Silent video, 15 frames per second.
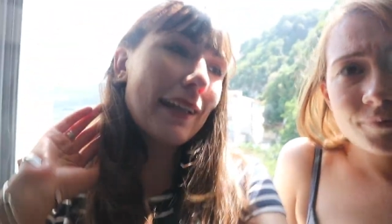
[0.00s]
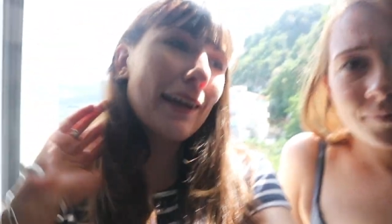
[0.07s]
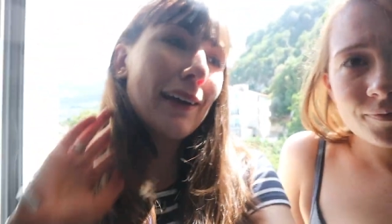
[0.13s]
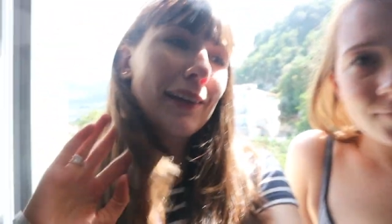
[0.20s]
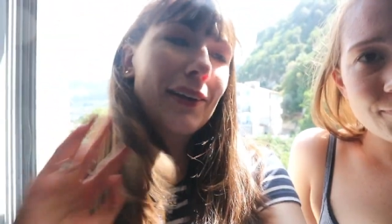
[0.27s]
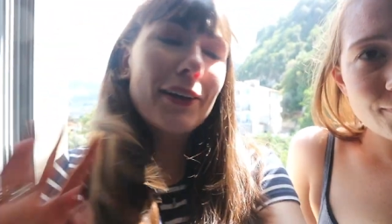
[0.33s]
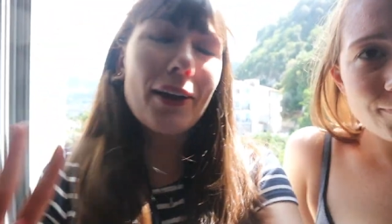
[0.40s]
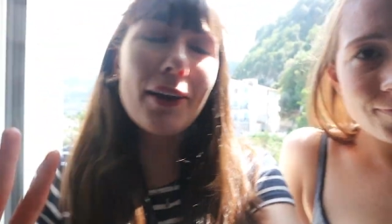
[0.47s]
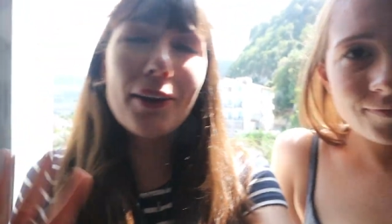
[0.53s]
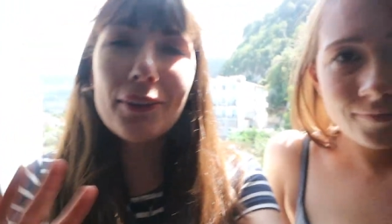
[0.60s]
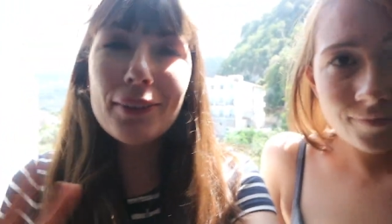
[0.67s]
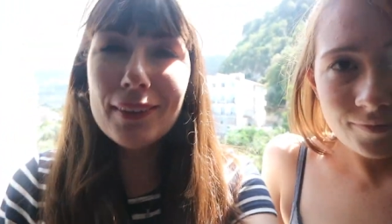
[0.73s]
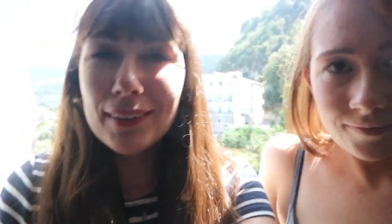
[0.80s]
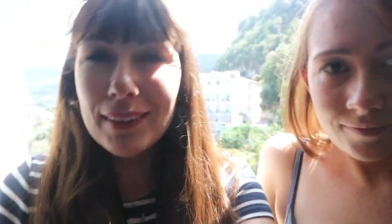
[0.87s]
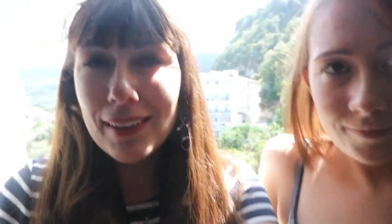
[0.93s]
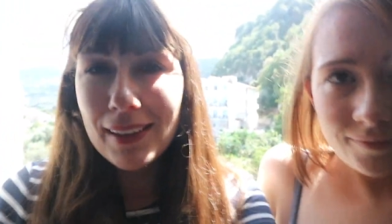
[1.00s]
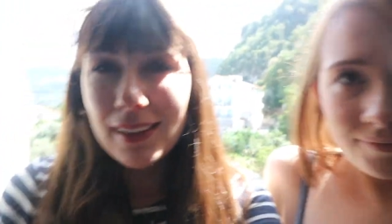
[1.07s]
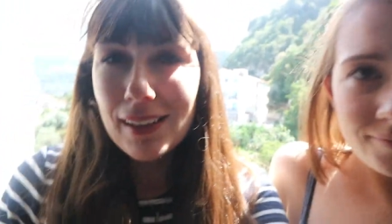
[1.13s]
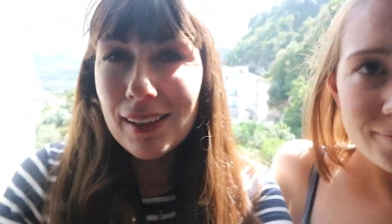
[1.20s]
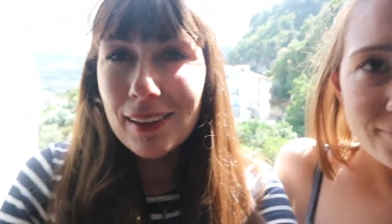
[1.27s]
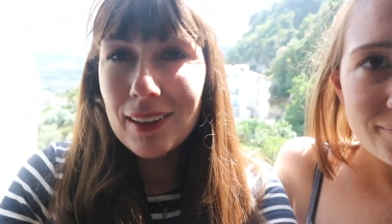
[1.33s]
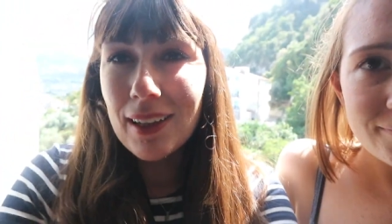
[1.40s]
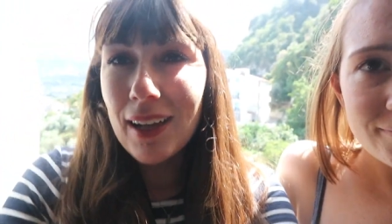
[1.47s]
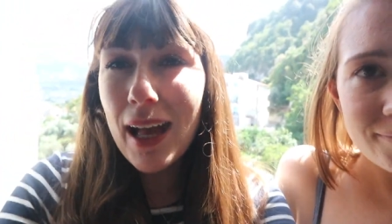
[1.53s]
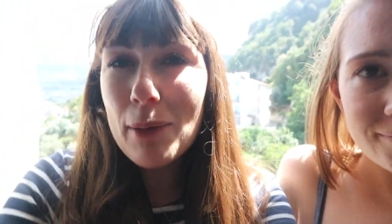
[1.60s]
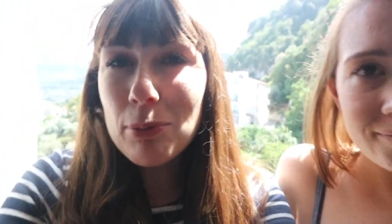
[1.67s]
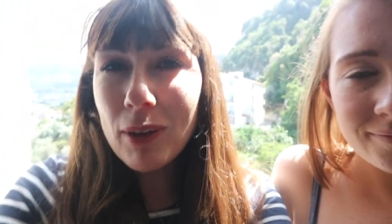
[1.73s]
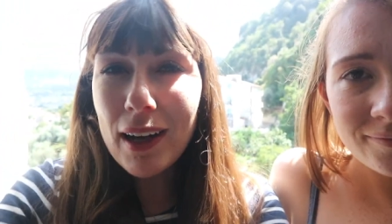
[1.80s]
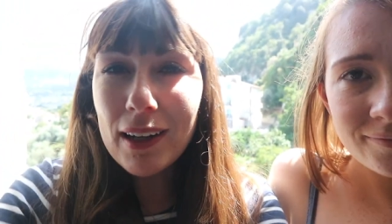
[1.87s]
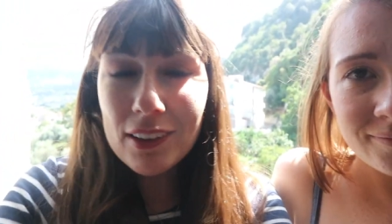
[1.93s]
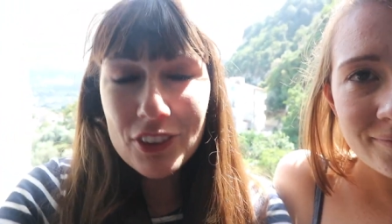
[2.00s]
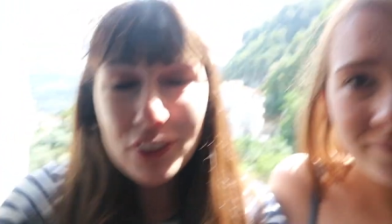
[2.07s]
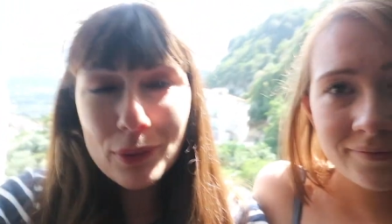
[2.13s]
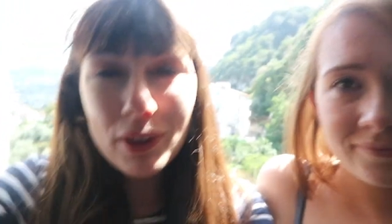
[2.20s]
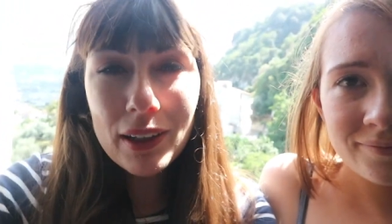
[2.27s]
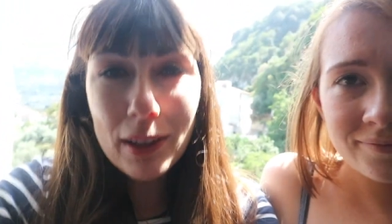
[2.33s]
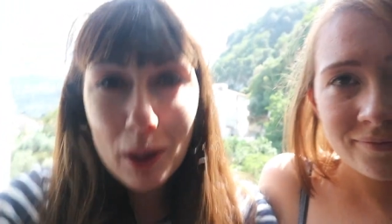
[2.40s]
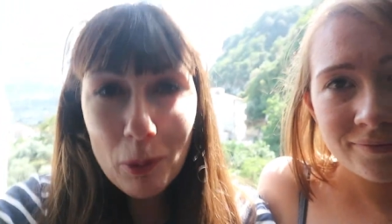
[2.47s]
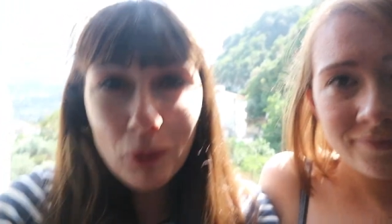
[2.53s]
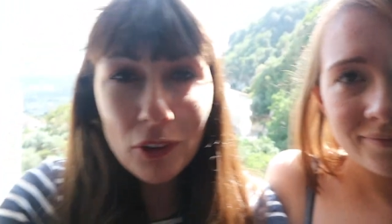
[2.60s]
and uh, you know. Airport, I actually quite like